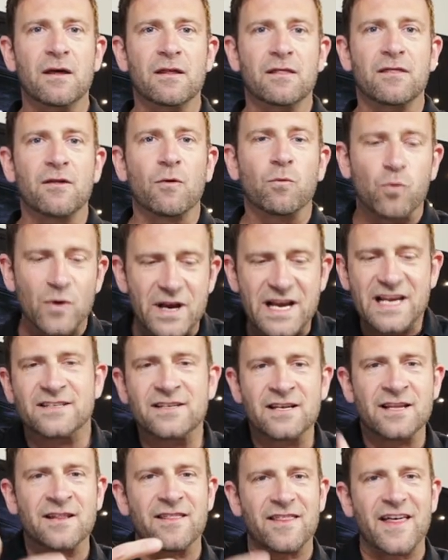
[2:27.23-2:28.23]
The
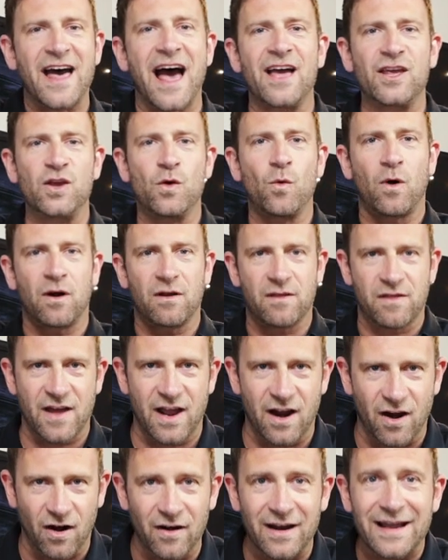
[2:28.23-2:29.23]
reason that you are
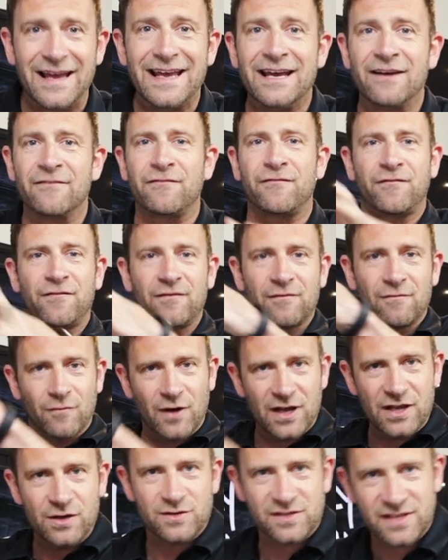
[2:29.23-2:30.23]
there, if
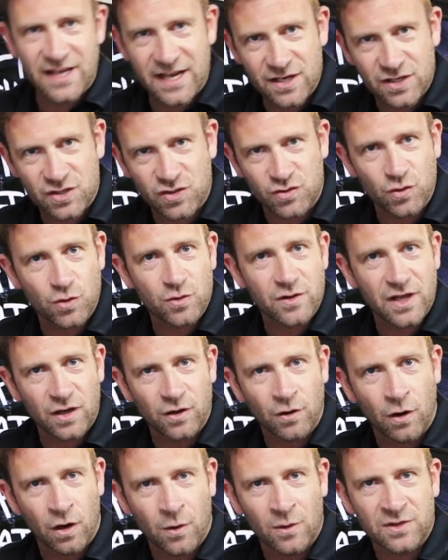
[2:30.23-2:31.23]
what you say is true that
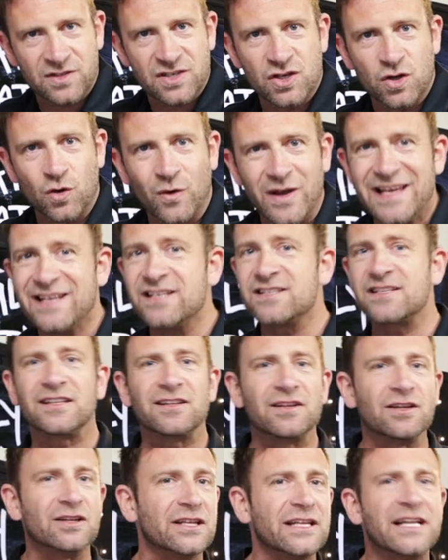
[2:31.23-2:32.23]
you don't know what to do, is
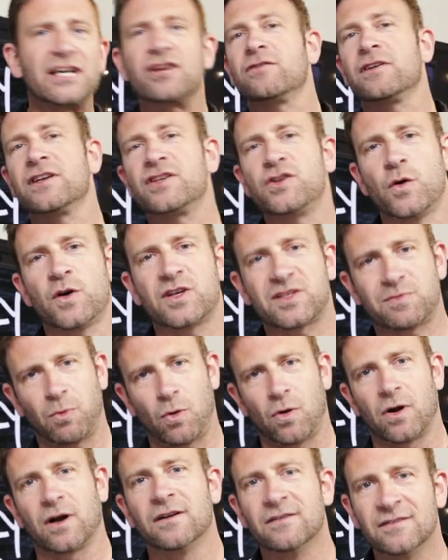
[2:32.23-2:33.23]
literally to
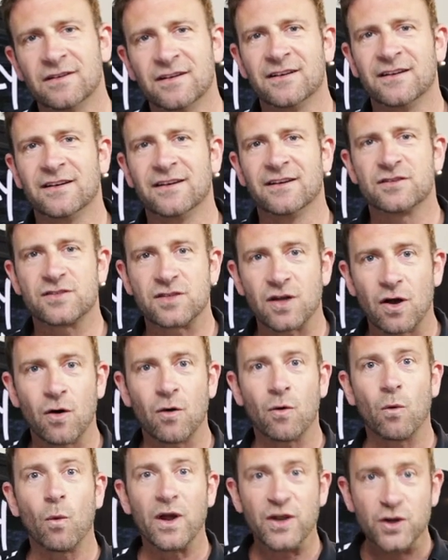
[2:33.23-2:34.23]
explore.
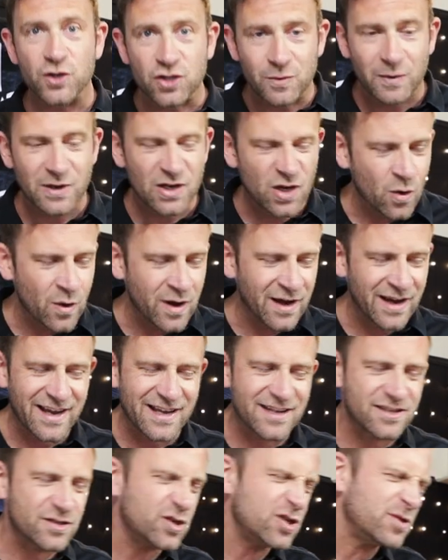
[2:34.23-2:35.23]
So what you should be doing
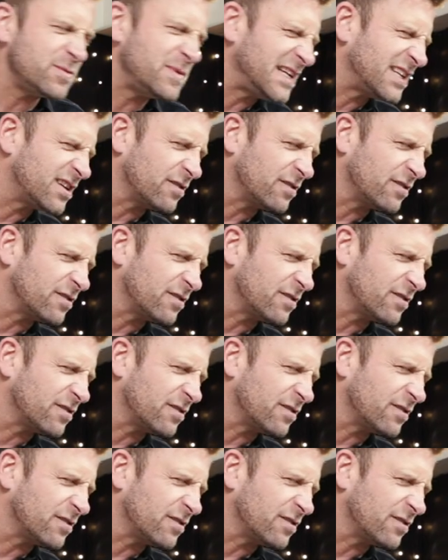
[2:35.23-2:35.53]
is you should be